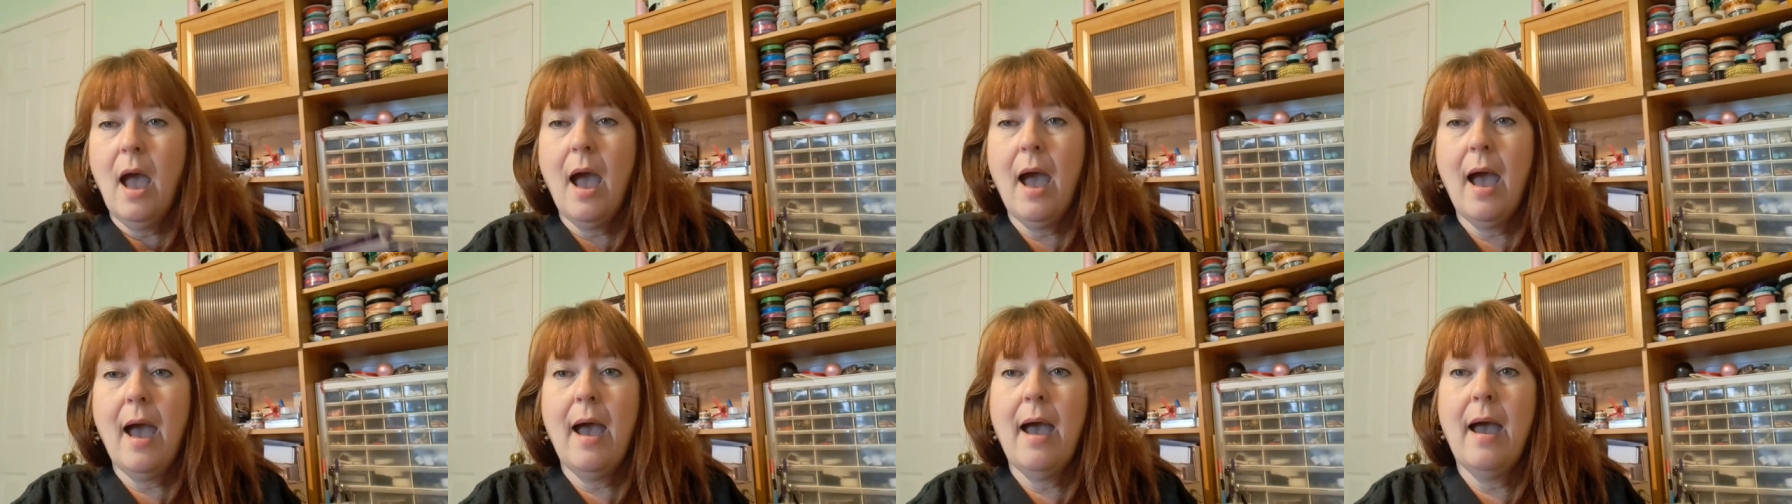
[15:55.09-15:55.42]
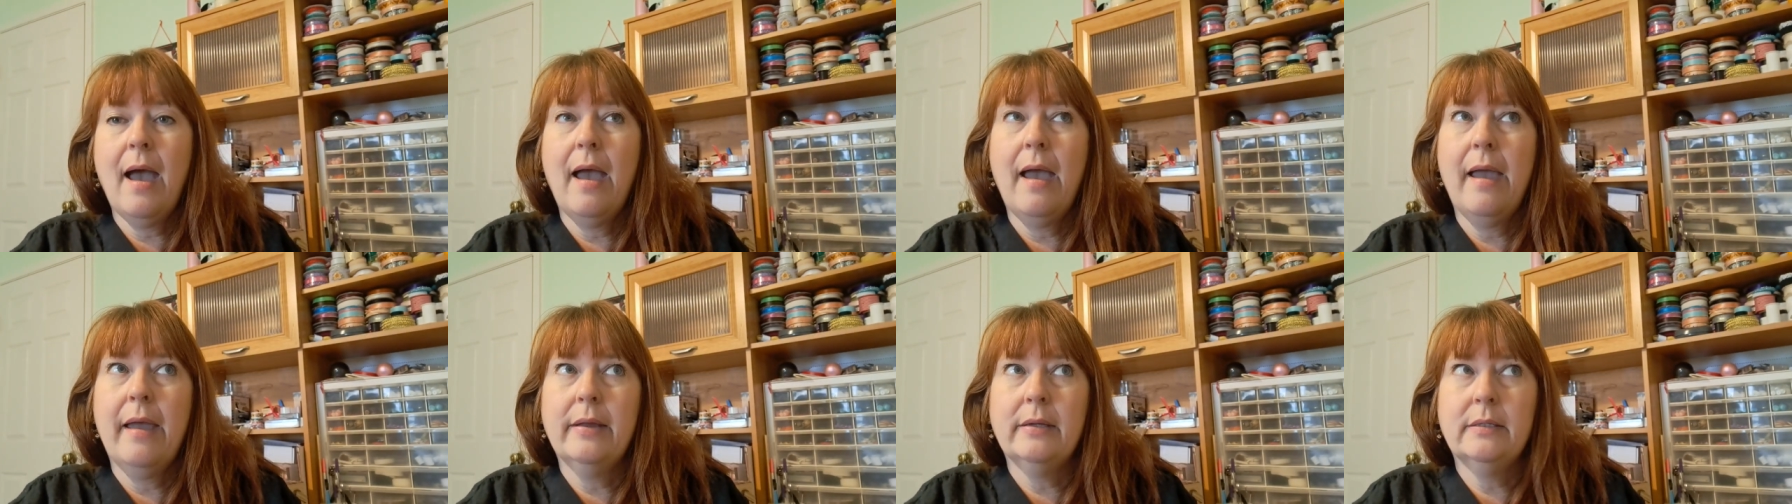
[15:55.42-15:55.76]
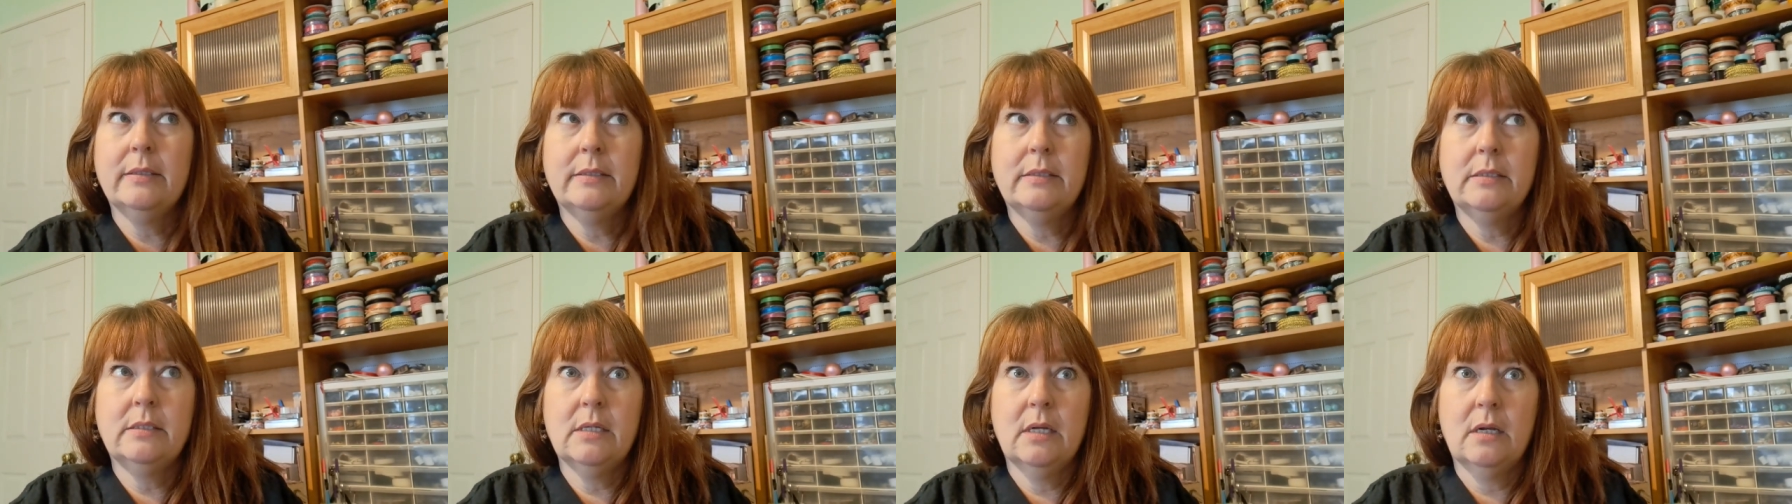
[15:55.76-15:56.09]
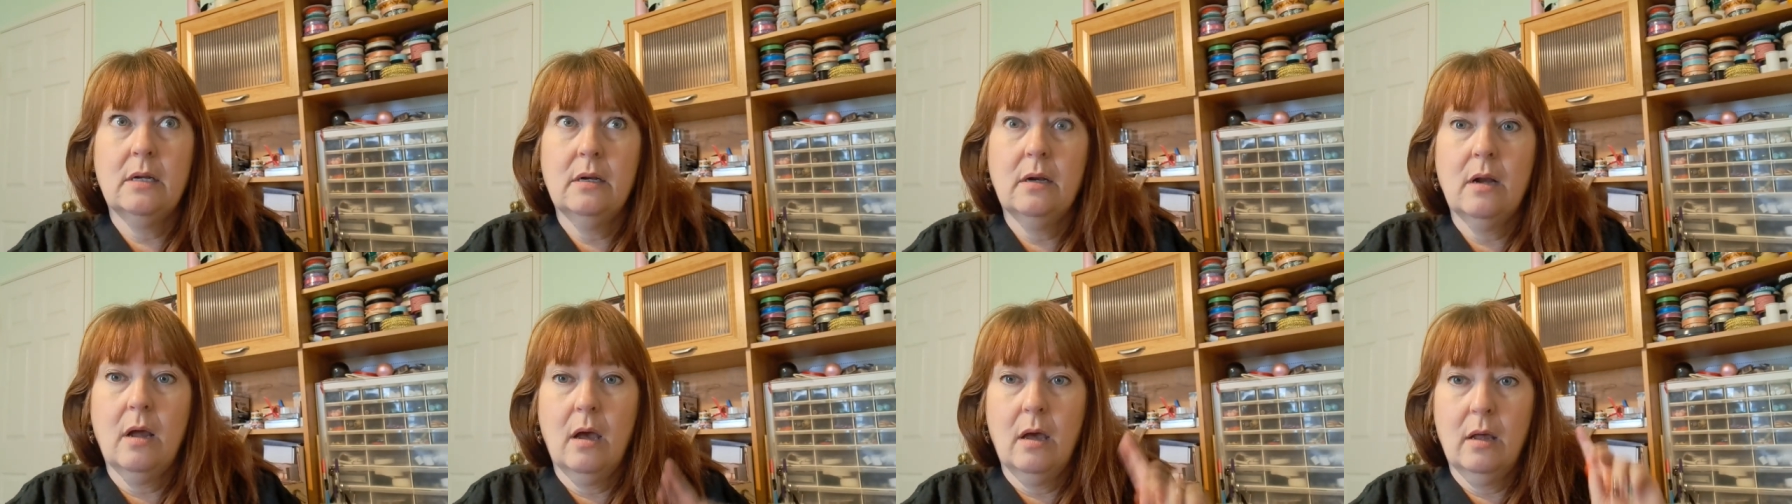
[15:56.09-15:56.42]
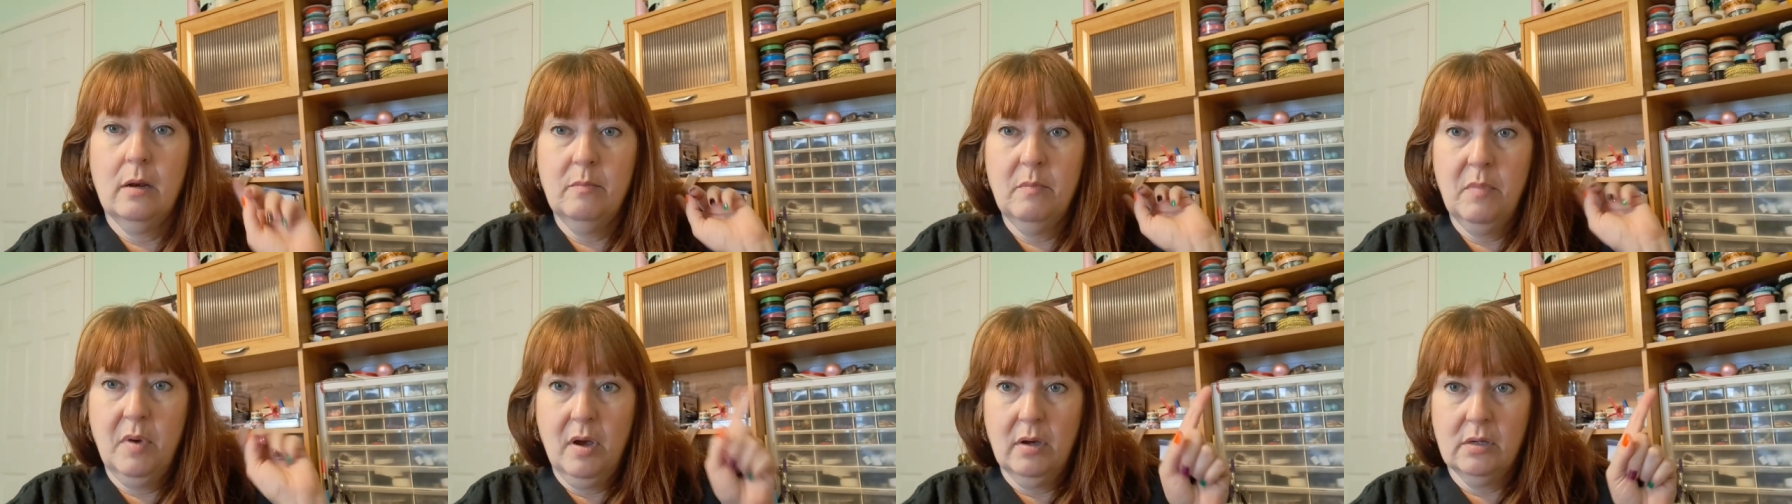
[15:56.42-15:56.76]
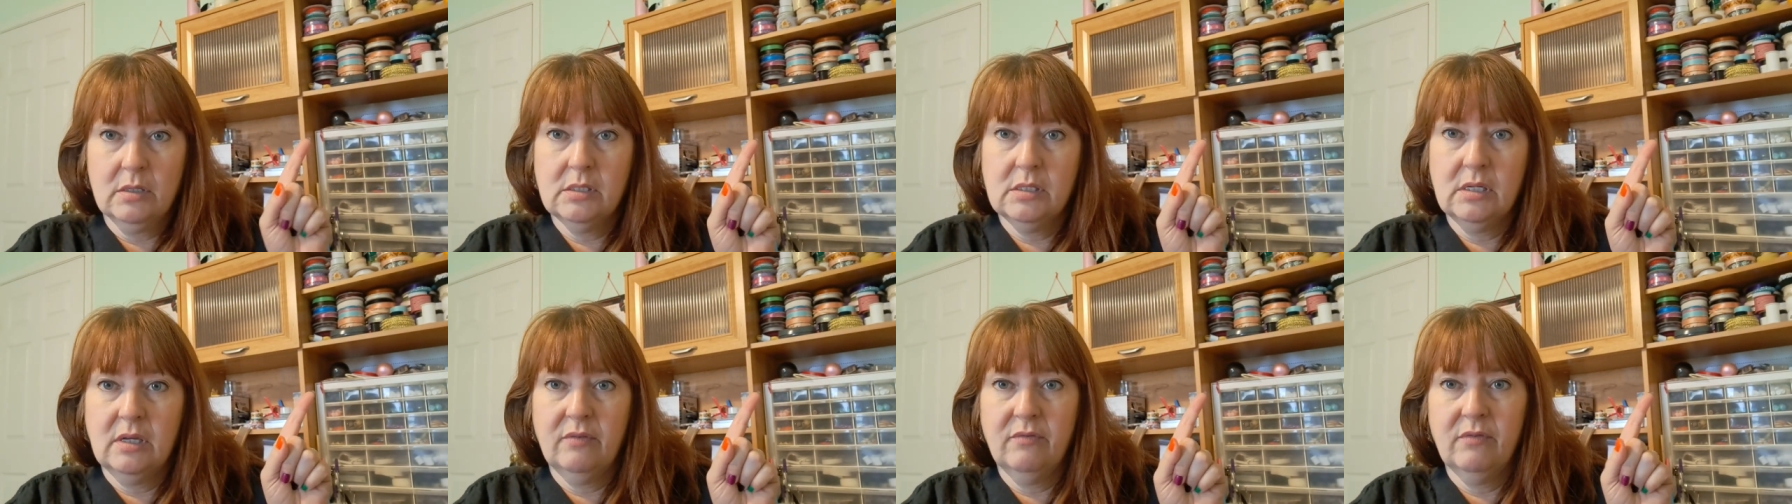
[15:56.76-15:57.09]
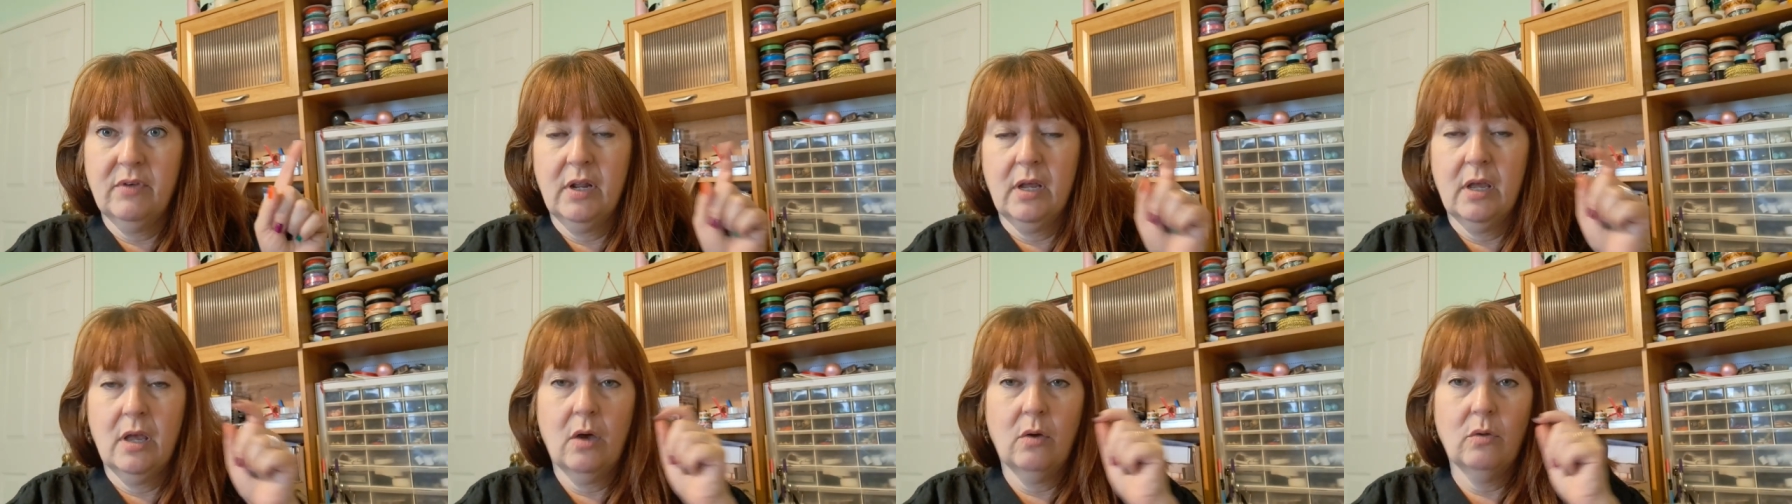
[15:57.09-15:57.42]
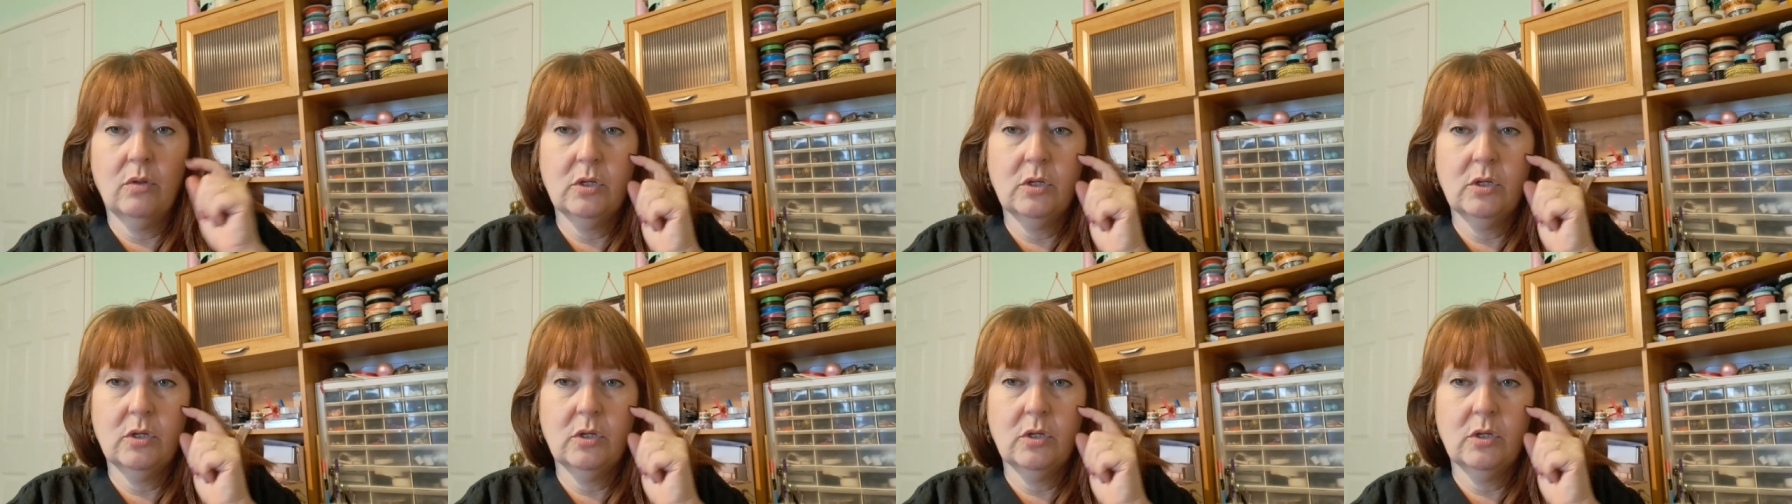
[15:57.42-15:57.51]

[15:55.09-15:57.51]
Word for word: I did an unboxing video